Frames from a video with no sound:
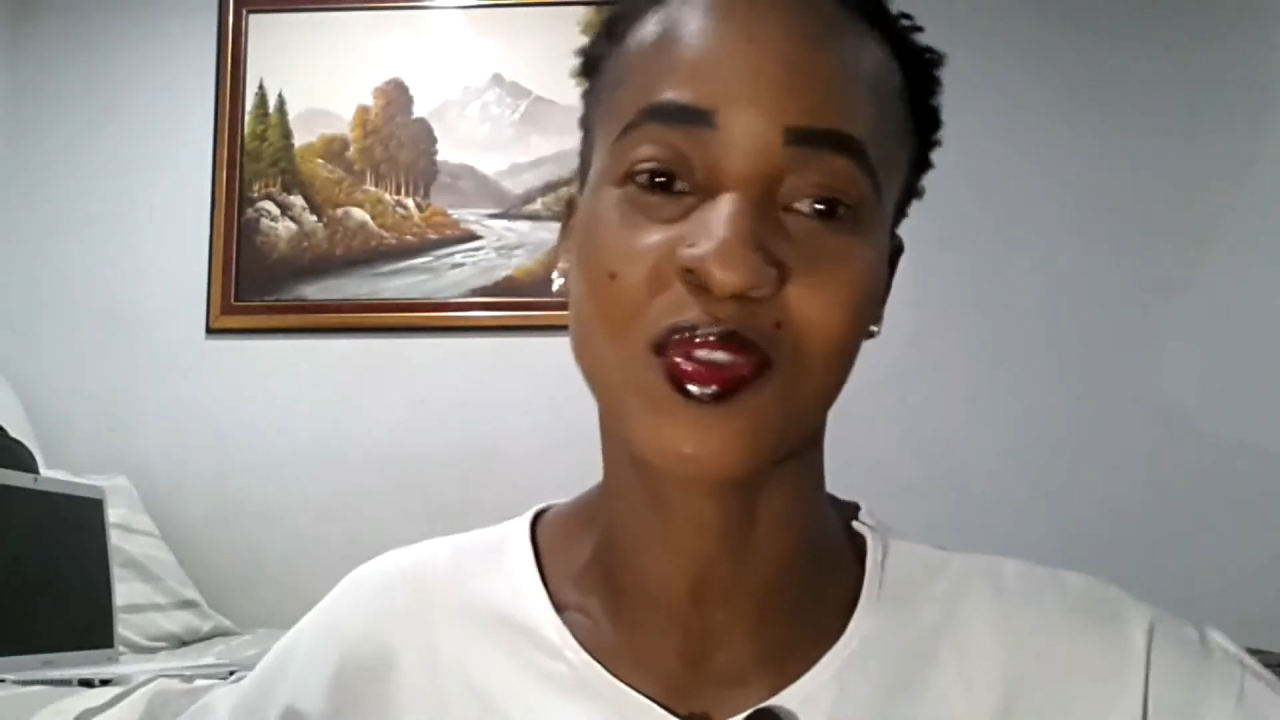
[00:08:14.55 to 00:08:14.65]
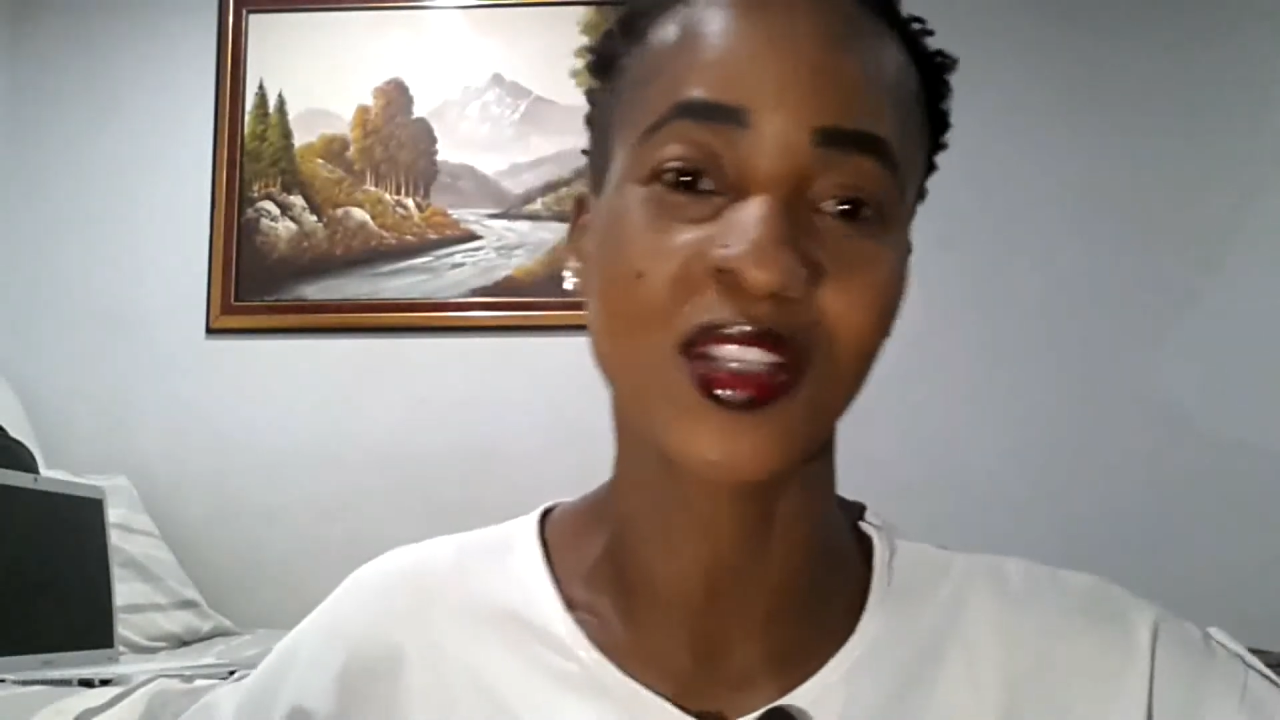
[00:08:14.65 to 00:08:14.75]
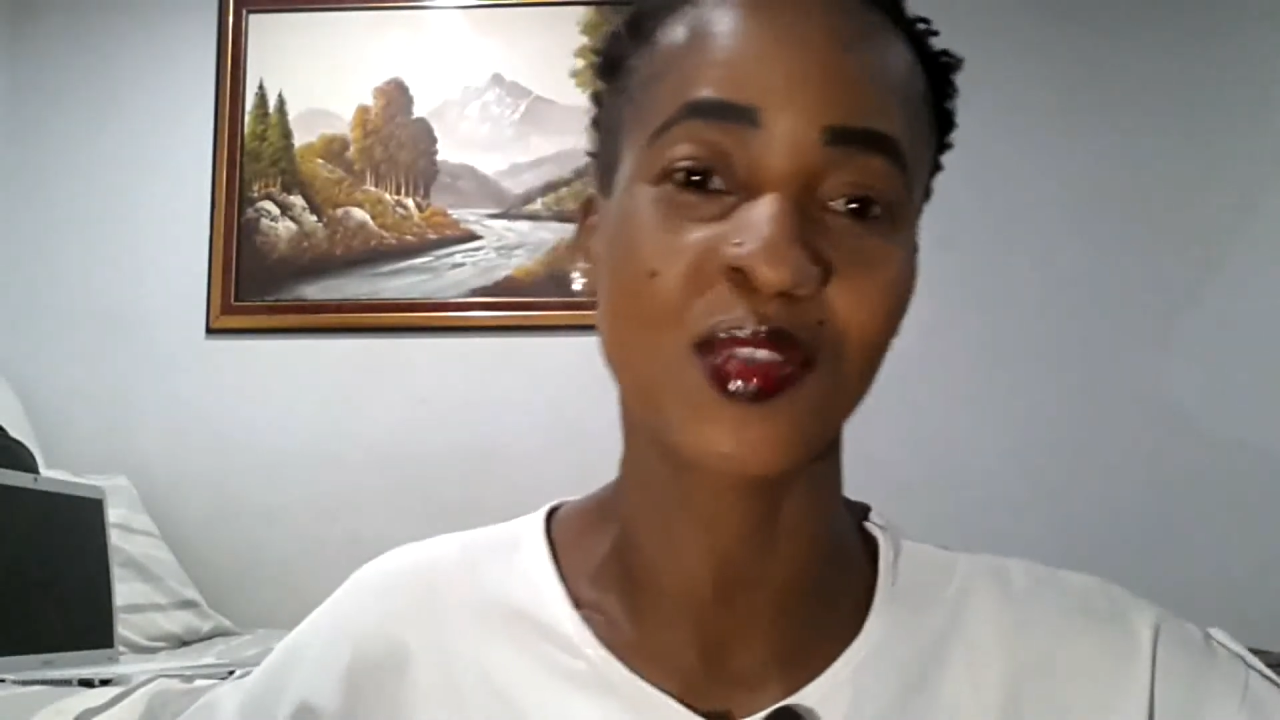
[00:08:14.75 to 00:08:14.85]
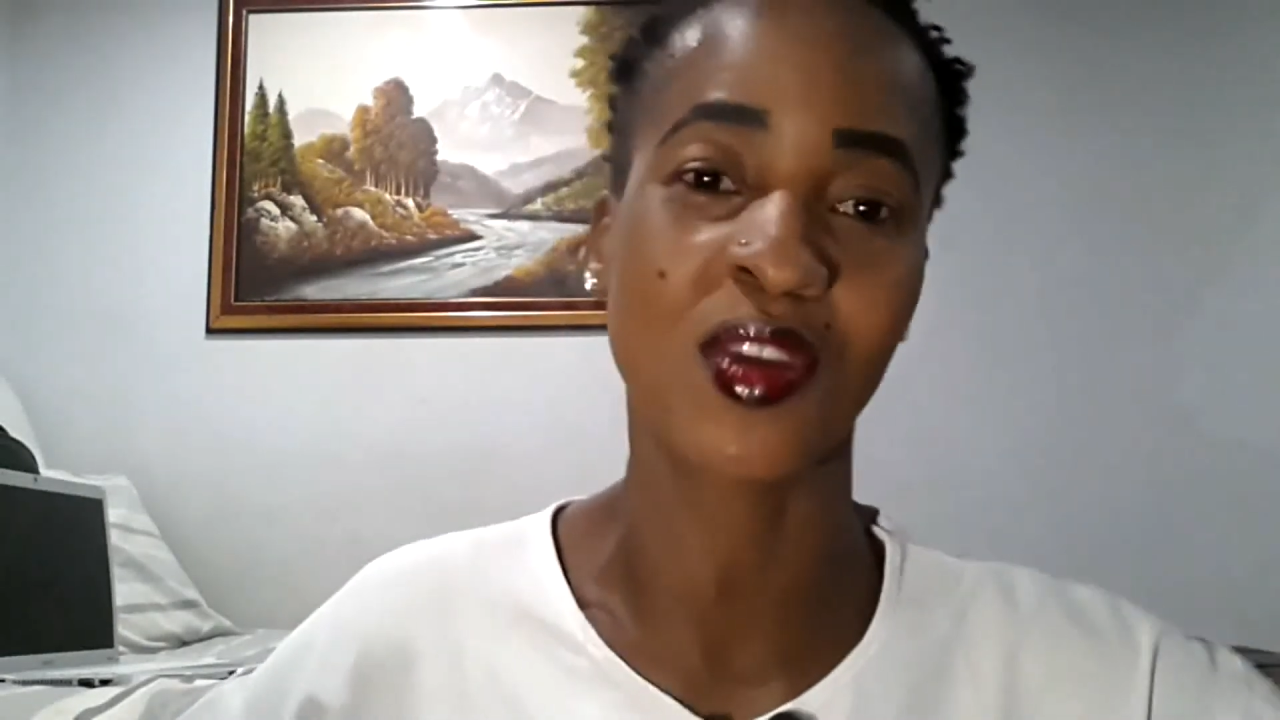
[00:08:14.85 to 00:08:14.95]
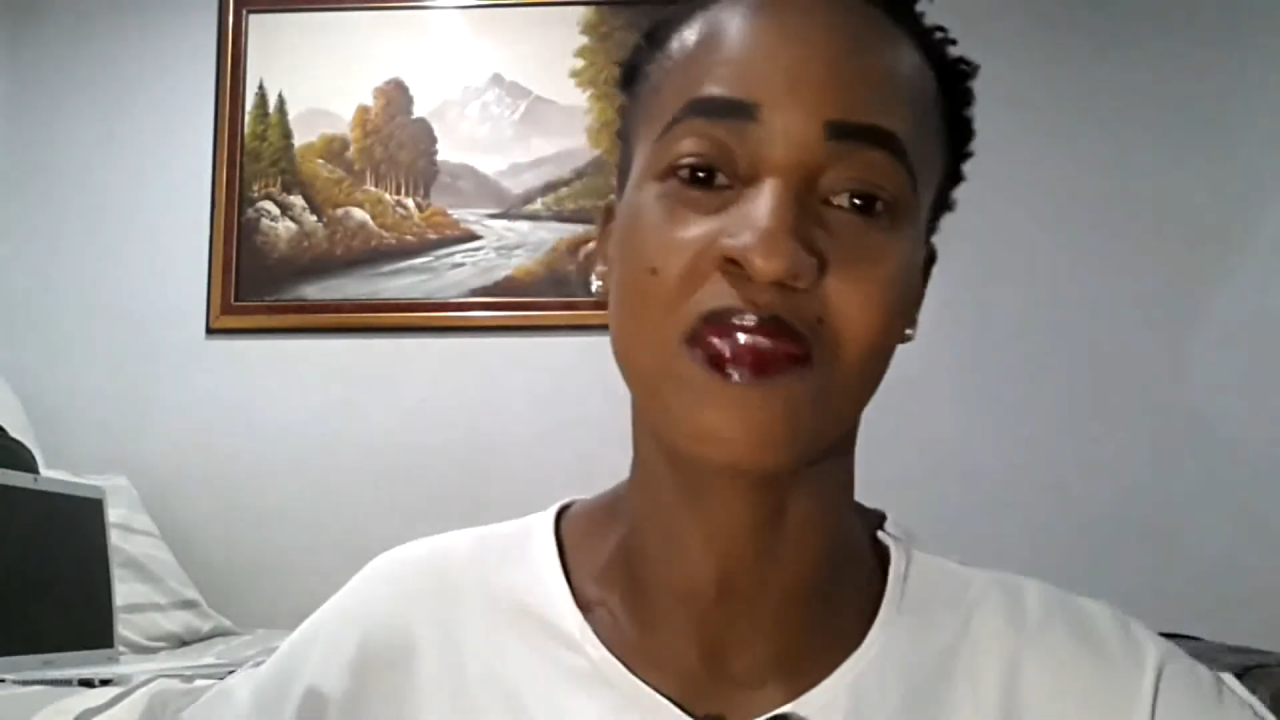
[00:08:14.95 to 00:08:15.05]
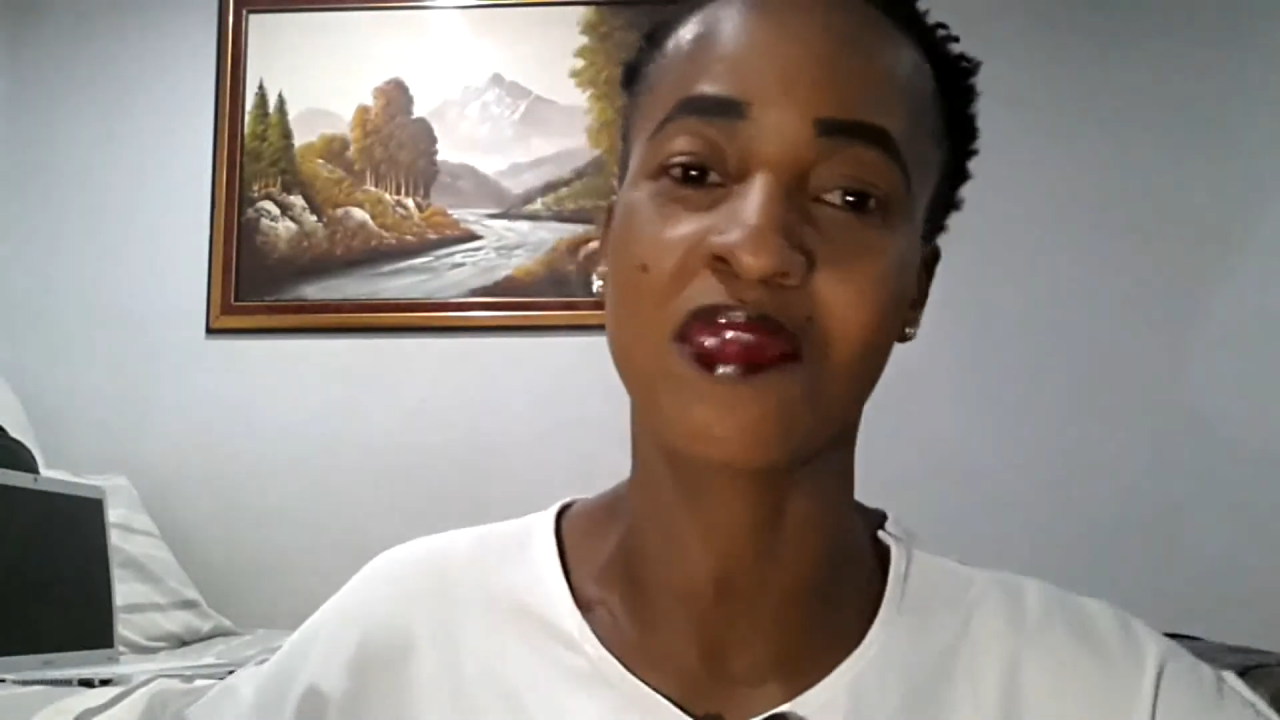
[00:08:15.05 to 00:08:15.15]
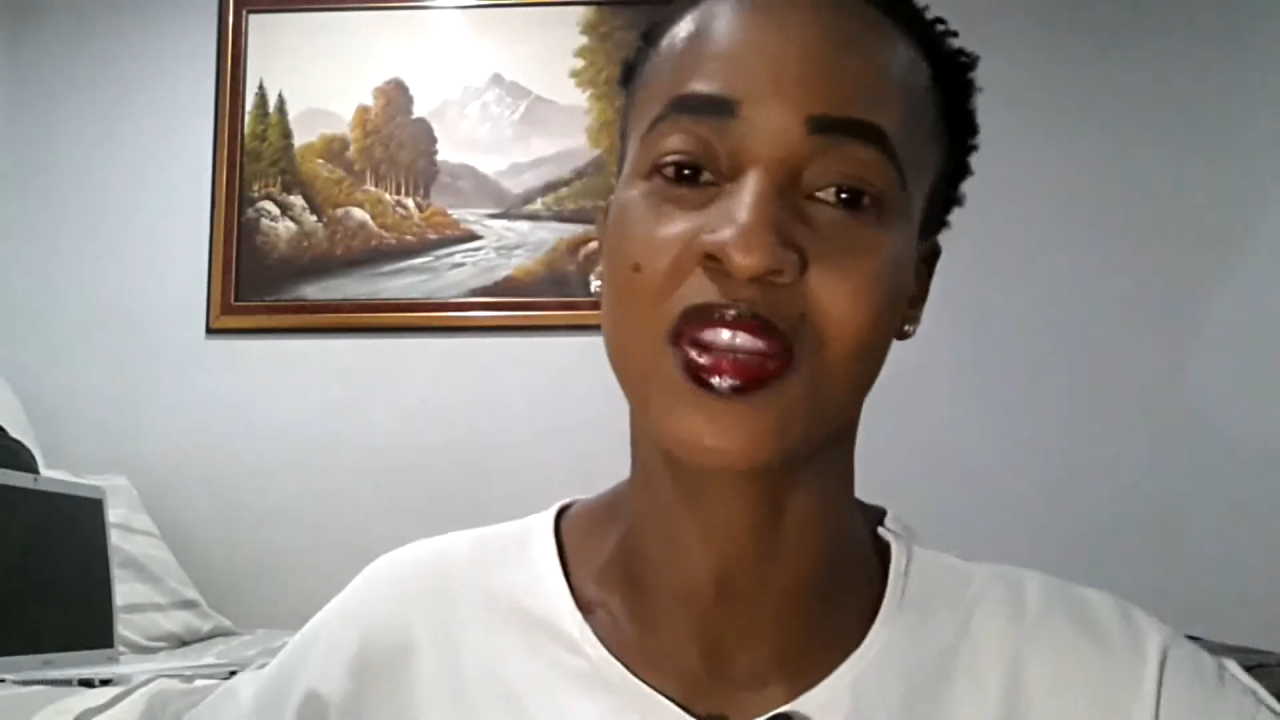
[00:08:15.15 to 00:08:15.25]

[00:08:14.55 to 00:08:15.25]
need to have your